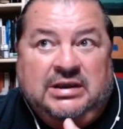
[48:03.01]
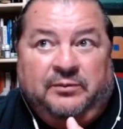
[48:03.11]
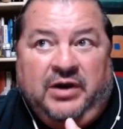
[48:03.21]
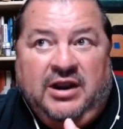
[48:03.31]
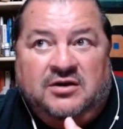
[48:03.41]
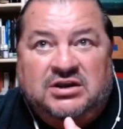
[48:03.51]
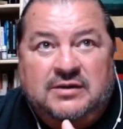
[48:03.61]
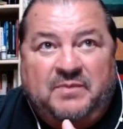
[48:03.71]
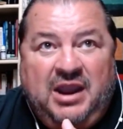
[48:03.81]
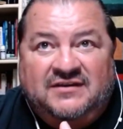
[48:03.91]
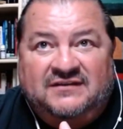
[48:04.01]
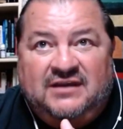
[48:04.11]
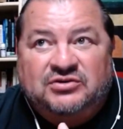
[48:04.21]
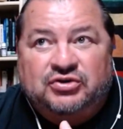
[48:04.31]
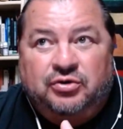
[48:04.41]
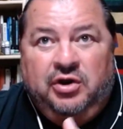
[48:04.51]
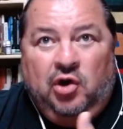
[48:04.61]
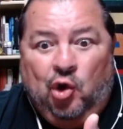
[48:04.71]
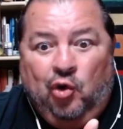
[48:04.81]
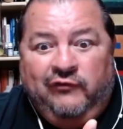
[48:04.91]
writing, you keep painting the same story
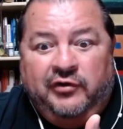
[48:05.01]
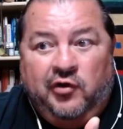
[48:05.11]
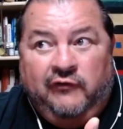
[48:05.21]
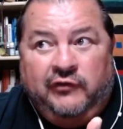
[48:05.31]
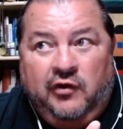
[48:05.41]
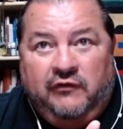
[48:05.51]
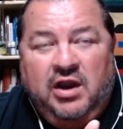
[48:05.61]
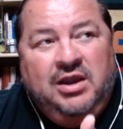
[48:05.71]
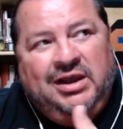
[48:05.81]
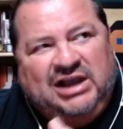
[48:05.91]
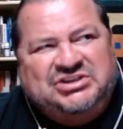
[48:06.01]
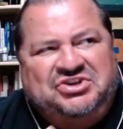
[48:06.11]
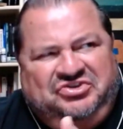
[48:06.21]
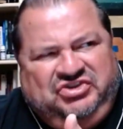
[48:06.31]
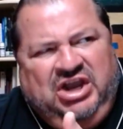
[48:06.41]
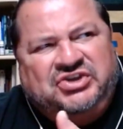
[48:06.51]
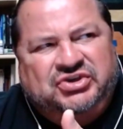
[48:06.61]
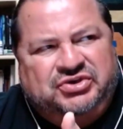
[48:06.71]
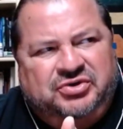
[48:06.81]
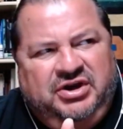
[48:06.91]
over and over and over. Actually, you change the
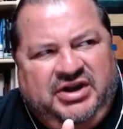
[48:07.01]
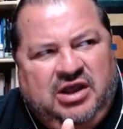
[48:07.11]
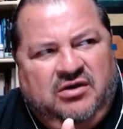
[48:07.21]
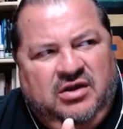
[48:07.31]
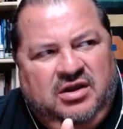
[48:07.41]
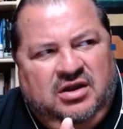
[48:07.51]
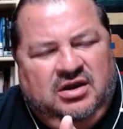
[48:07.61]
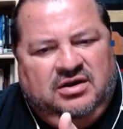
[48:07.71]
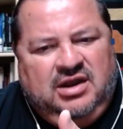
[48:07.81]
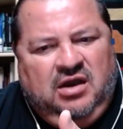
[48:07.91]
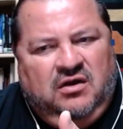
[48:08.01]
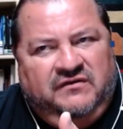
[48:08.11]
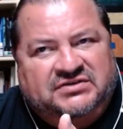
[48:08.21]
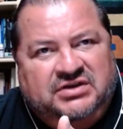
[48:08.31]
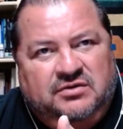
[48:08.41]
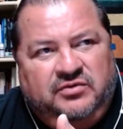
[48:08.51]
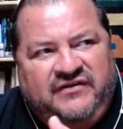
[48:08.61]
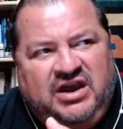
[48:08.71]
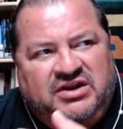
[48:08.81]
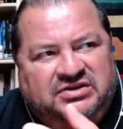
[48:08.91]
story now. Now, all of a sudden, we've
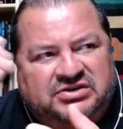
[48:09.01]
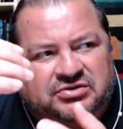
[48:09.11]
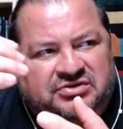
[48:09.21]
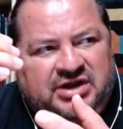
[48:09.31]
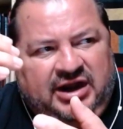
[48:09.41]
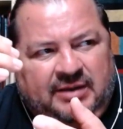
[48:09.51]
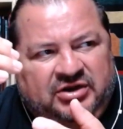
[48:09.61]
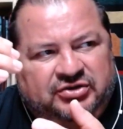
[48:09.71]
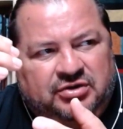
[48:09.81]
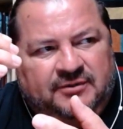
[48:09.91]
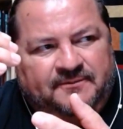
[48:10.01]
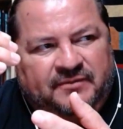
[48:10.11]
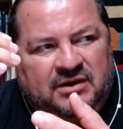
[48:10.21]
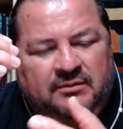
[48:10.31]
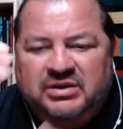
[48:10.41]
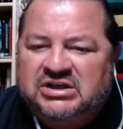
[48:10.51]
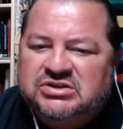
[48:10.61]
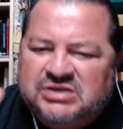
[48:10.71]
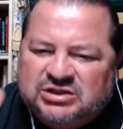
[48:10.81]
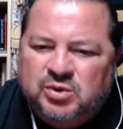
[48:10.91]
added this new dynamic to it. Because
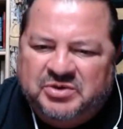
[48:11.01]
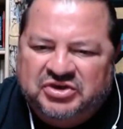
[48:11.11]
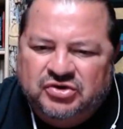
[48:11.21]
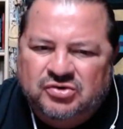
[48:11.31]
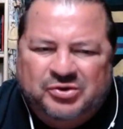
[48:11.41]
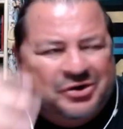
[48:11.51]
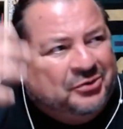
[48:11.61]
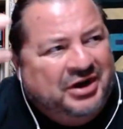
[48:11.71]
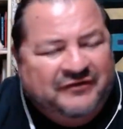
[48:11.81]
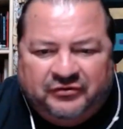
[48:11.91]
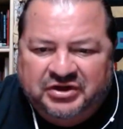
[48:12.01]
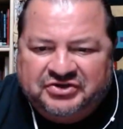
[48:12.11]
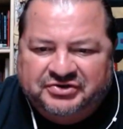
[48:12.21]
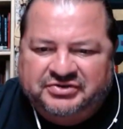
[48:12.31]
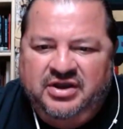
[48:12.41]
that's what we do. We're creative creatures.